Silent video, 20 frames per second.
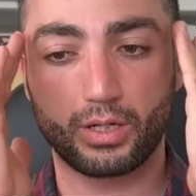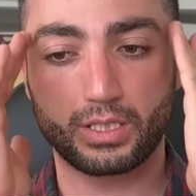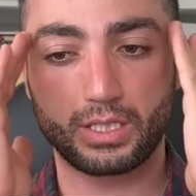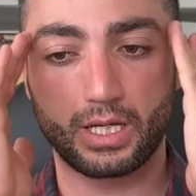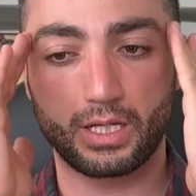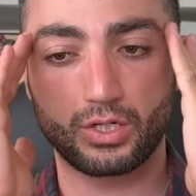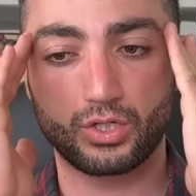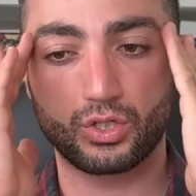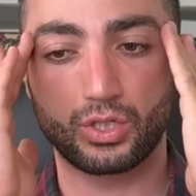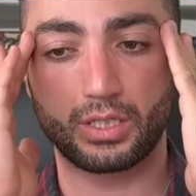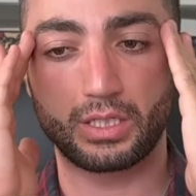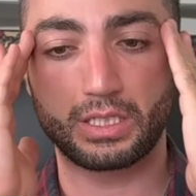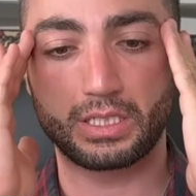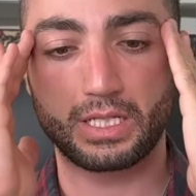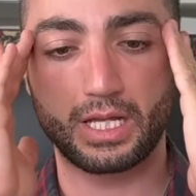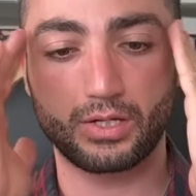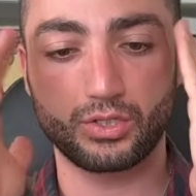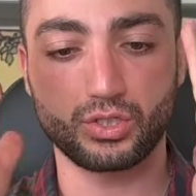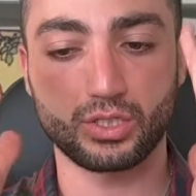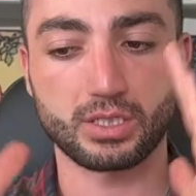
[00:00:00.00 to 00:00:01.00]
attention is
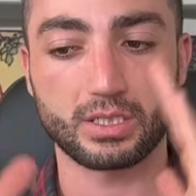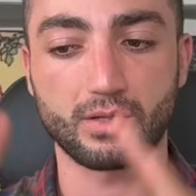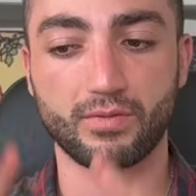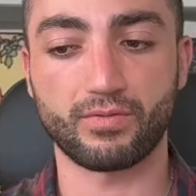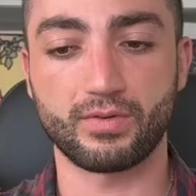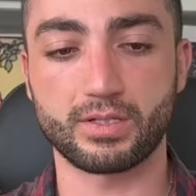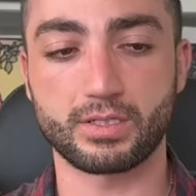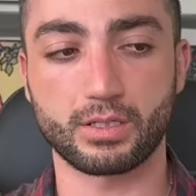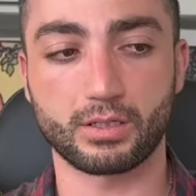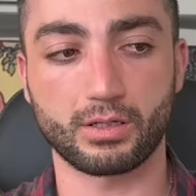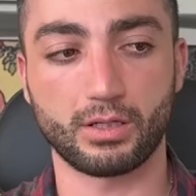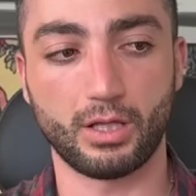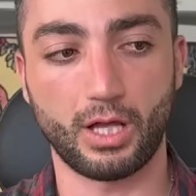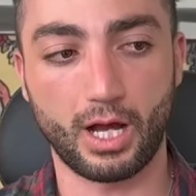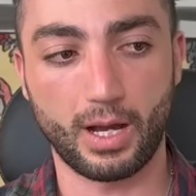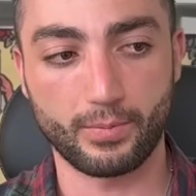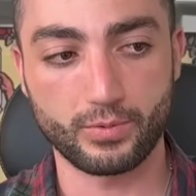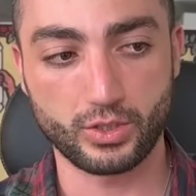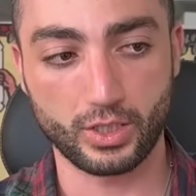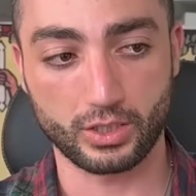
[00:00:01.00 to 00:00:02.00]
not just the physical
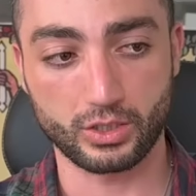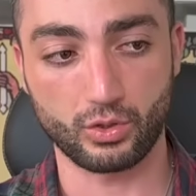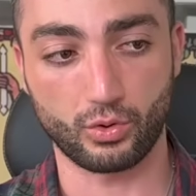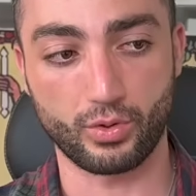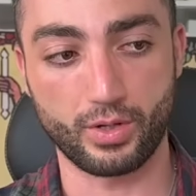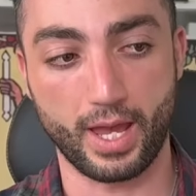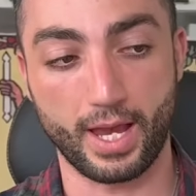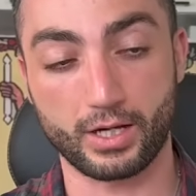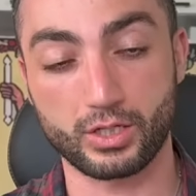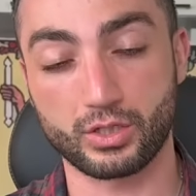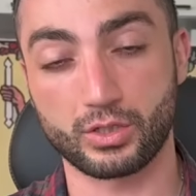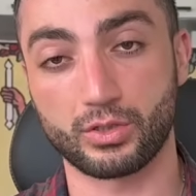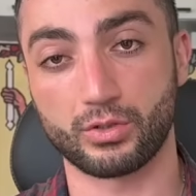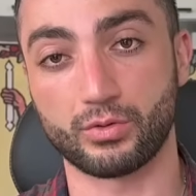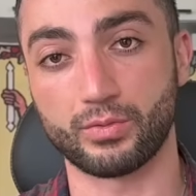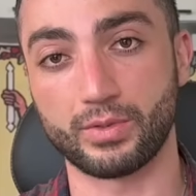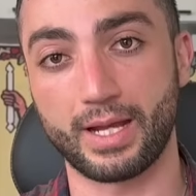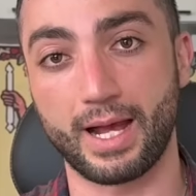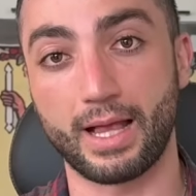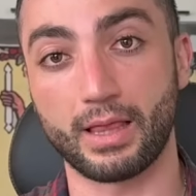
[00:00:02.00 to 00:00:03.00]
objects or the
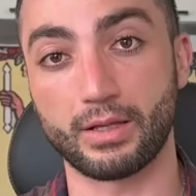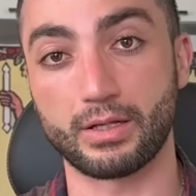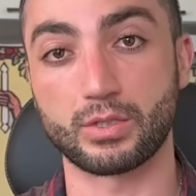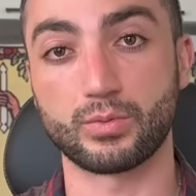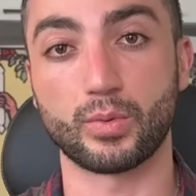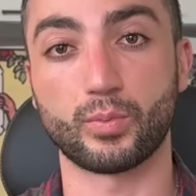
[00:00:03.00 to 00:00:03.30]
external realities.